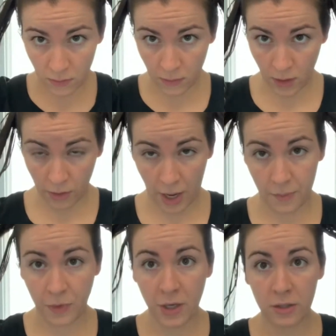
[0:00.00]

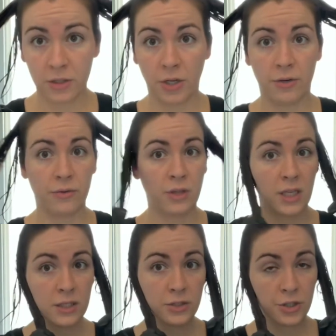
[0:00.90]
Okay, so
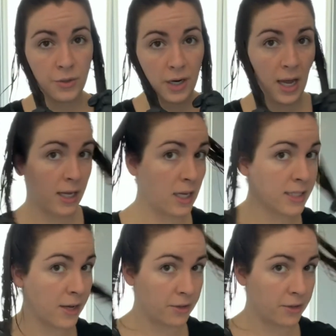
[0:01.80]
these two are hanging down.